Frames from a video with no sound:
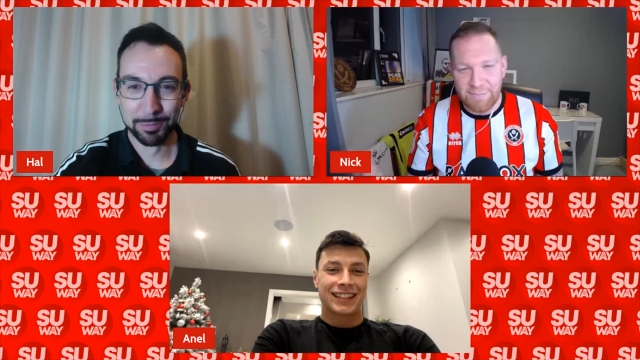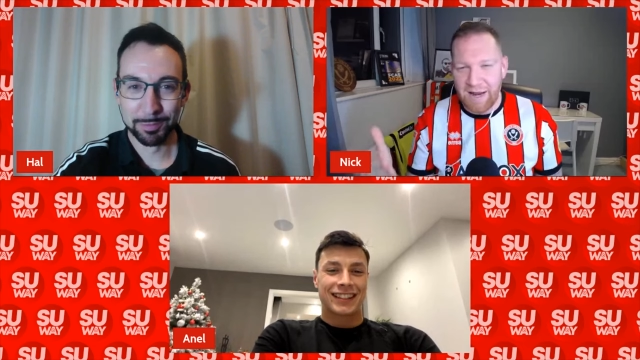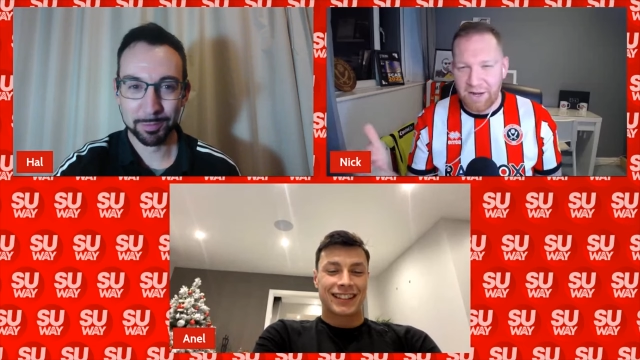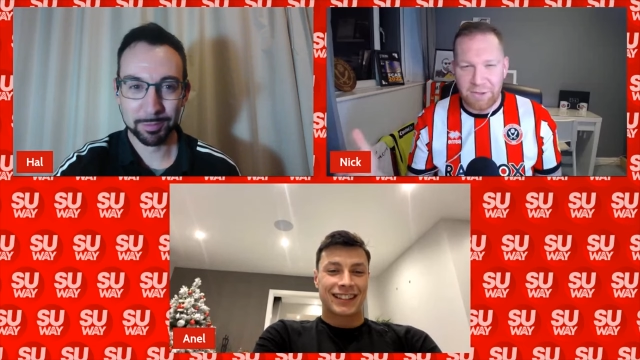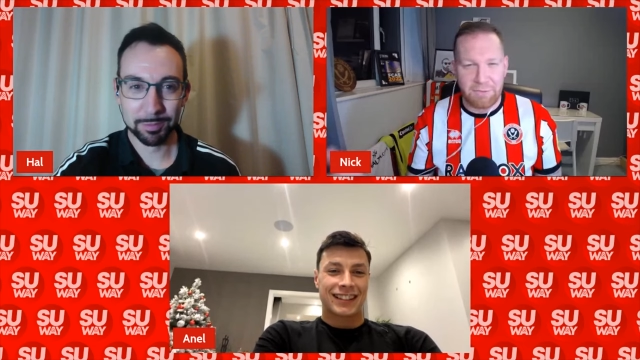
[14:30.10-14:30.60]

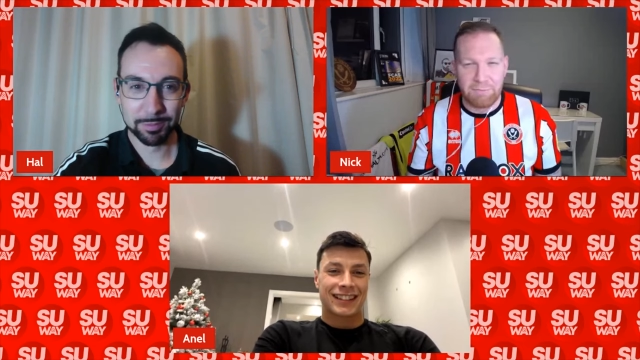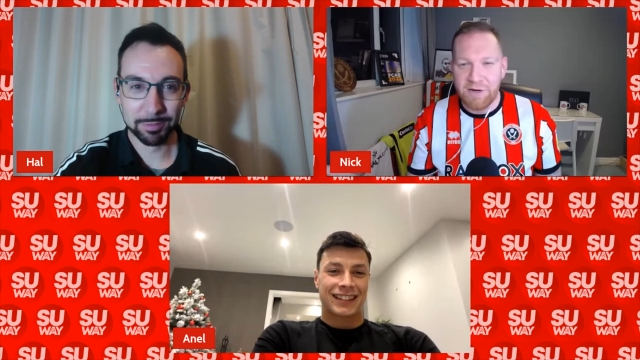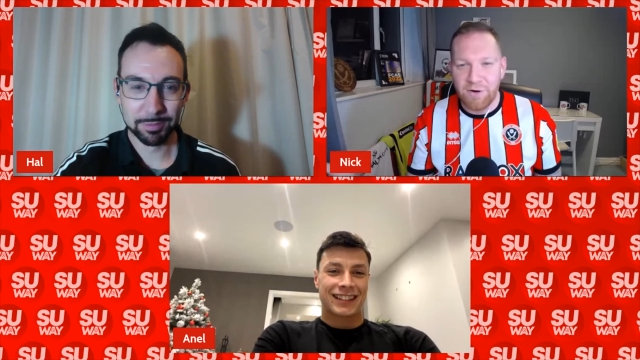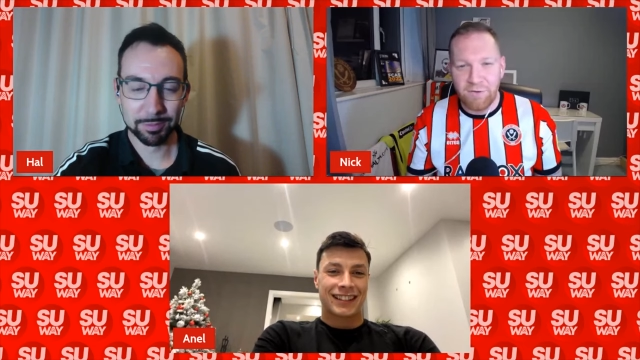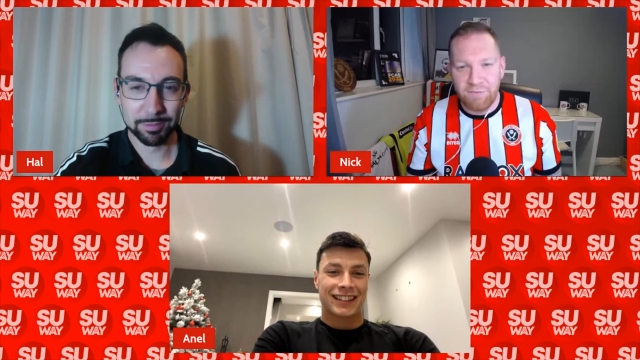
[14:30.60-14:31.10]
Speaker 1: back three
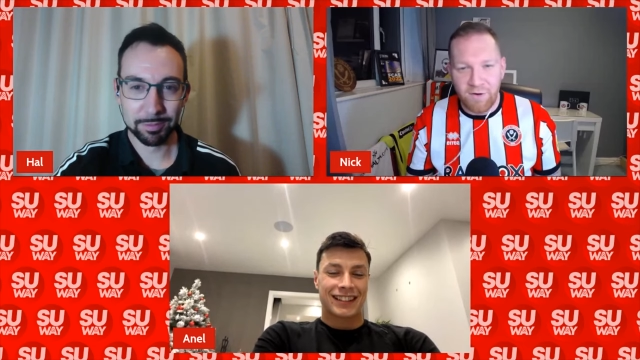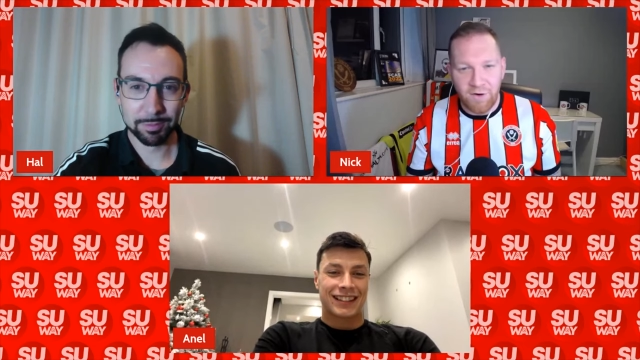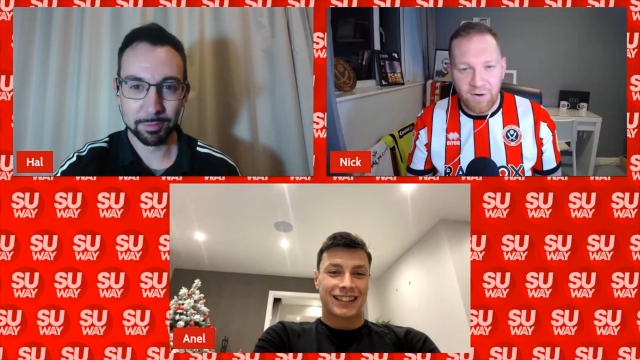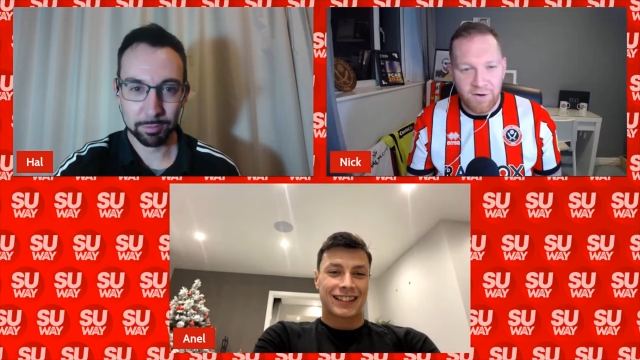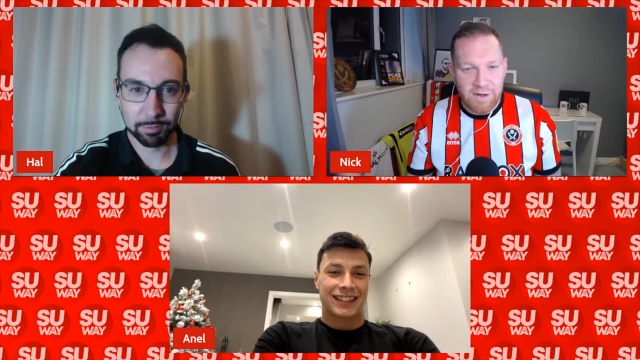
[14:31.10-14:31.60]
or
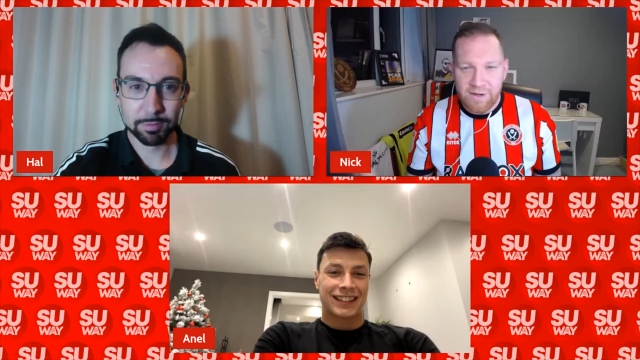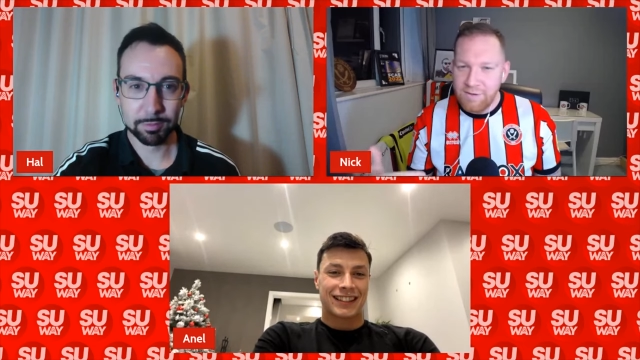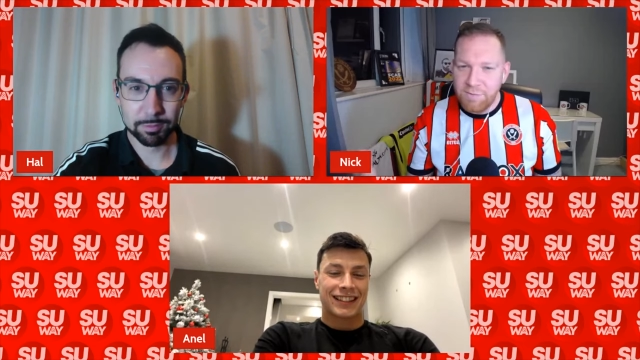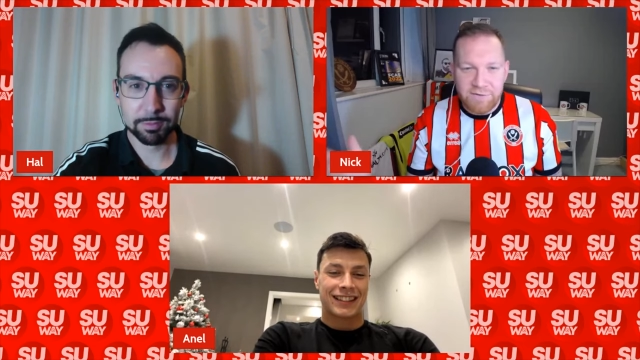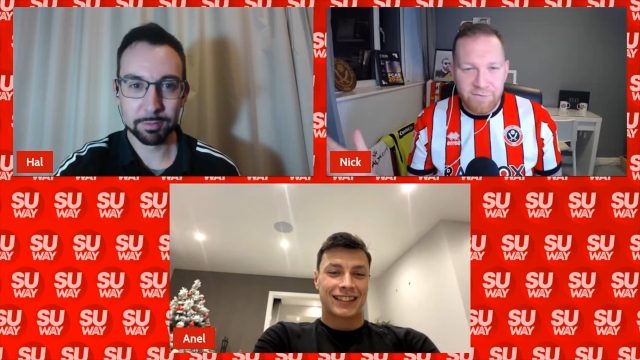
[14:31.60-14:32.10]
four,
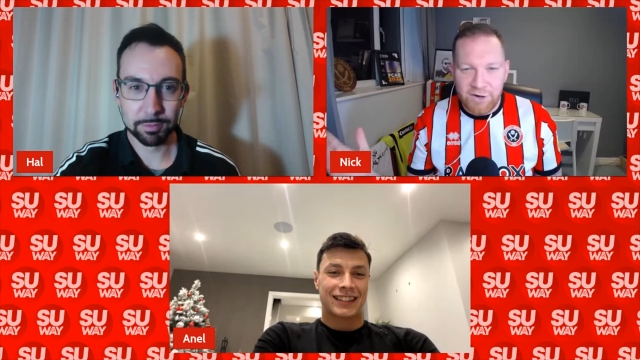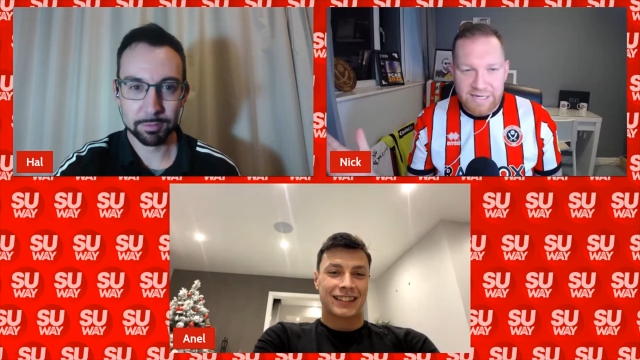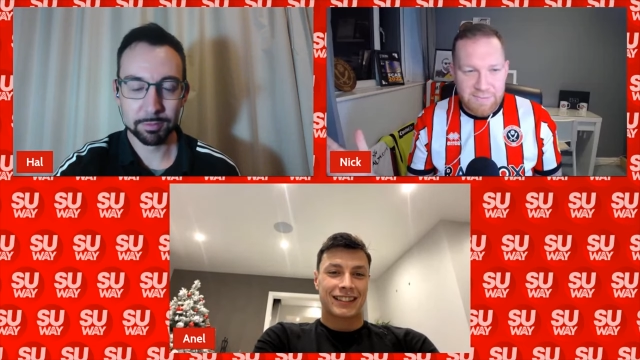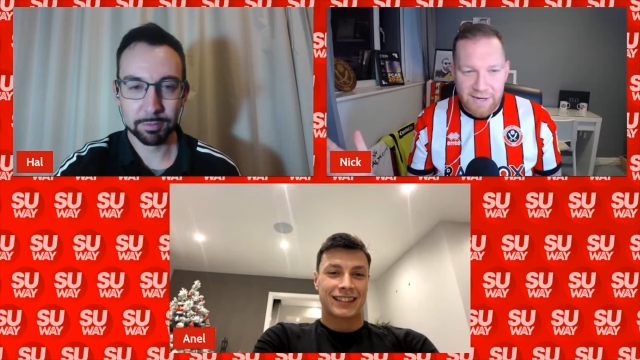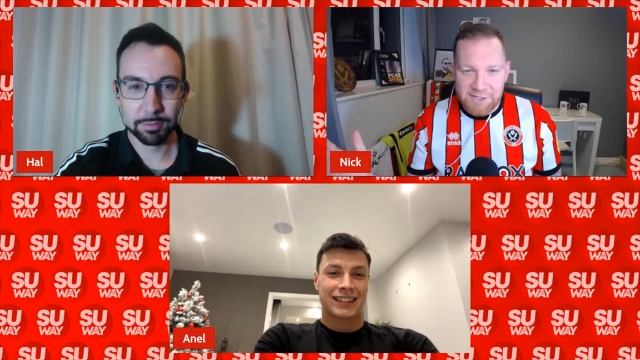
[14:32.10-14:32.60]
but you've already
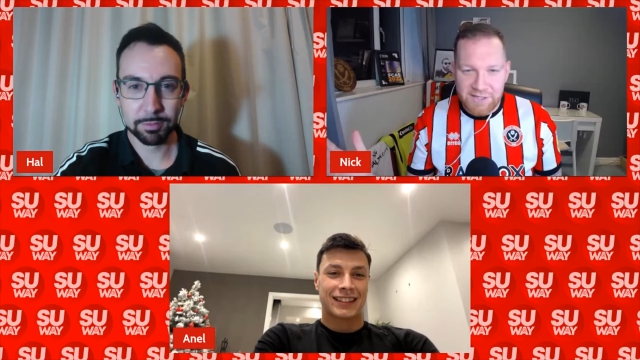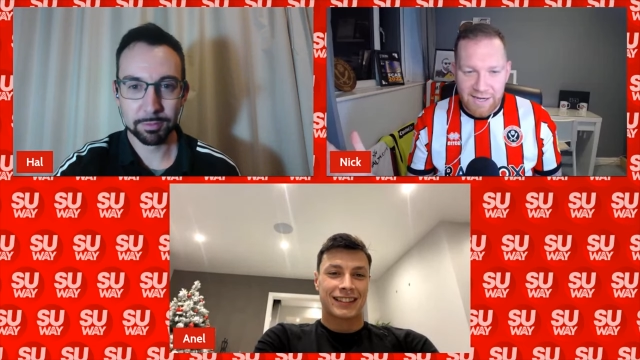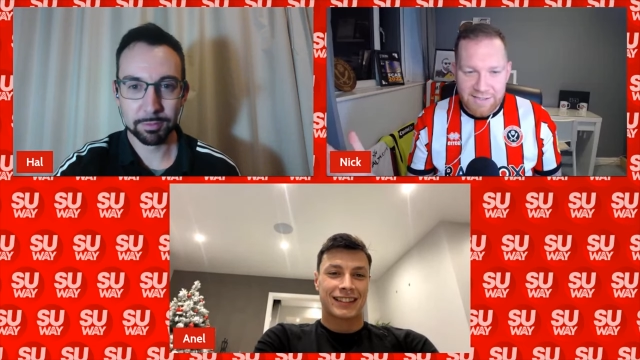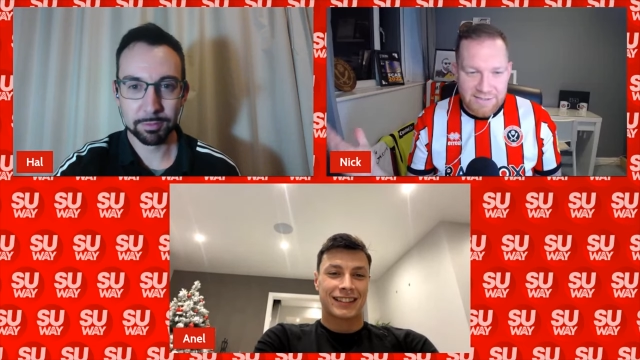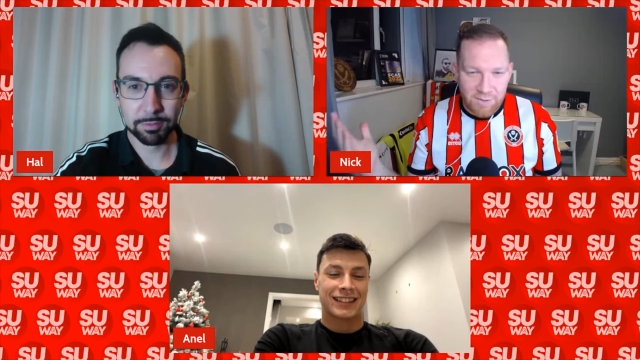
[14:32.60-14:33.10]
smashed
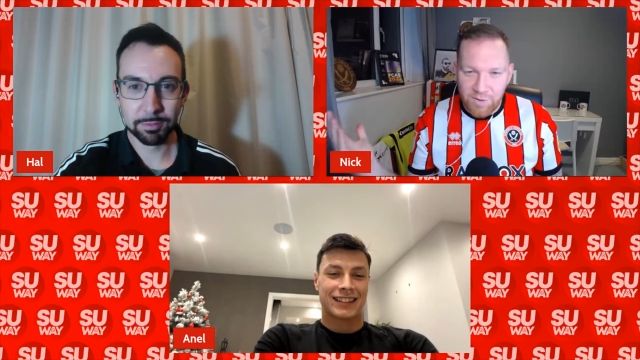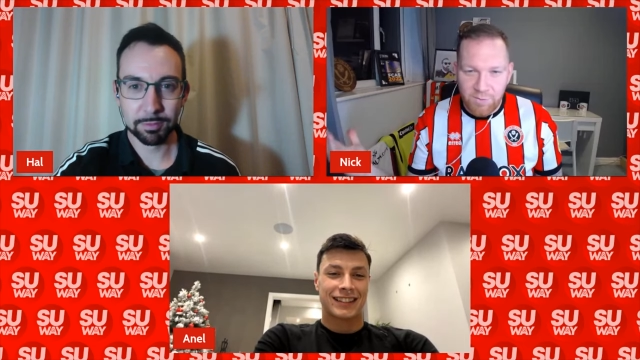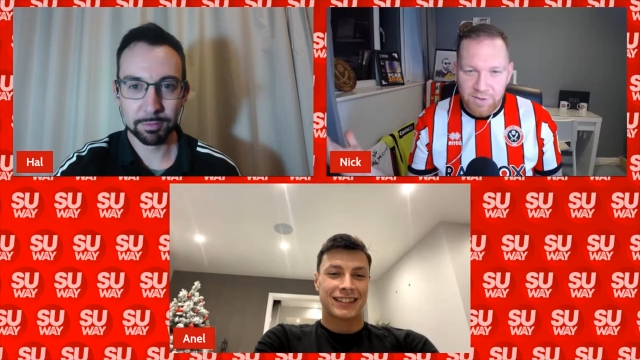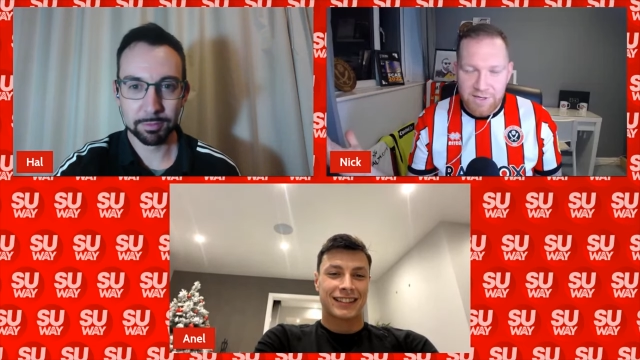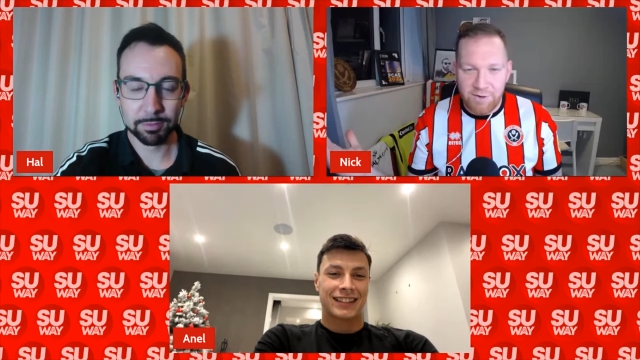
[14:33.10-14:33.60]
that. So what,
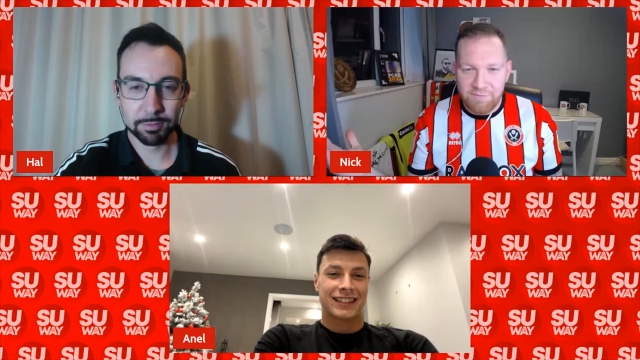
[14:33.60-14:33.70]
what are you going